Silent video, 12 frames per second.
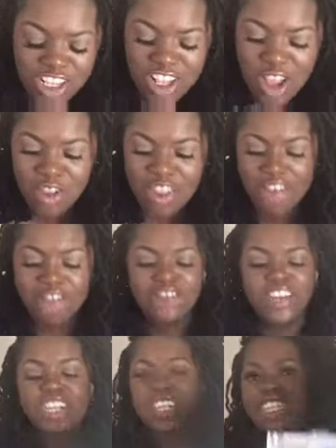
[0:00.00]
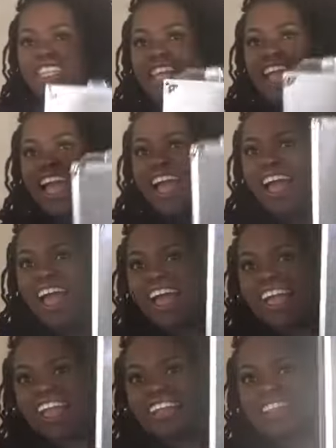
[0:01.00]
So the first thing I got
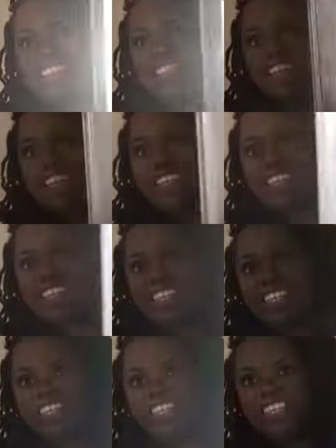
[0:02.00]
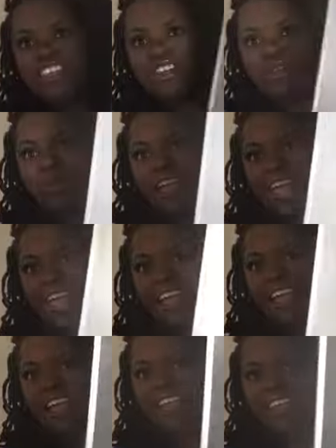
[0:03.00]
is this
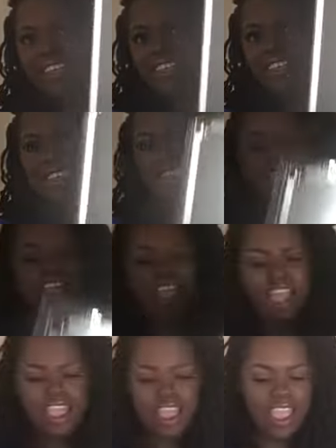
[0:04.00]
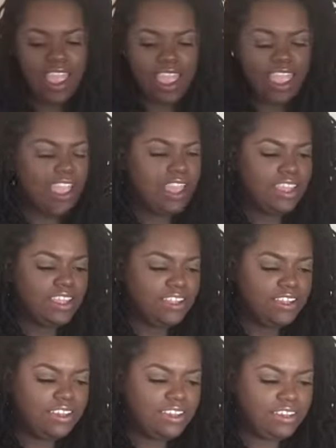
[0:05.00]
suitcase
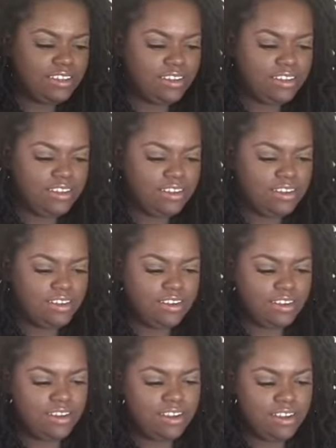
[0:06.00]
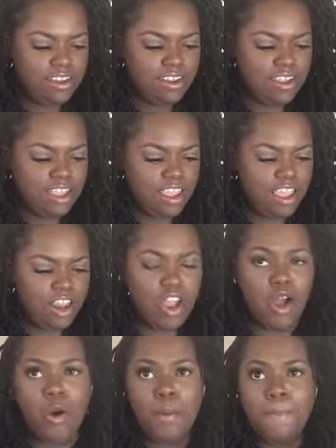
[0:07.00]
and it
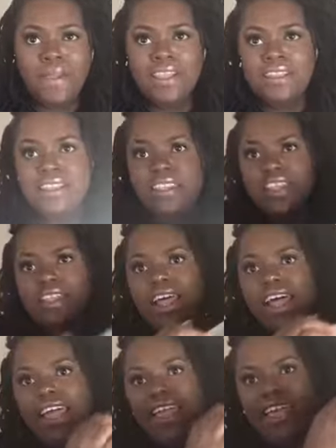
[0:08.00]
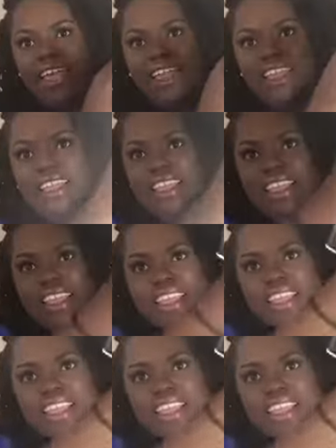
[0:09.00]
opens like this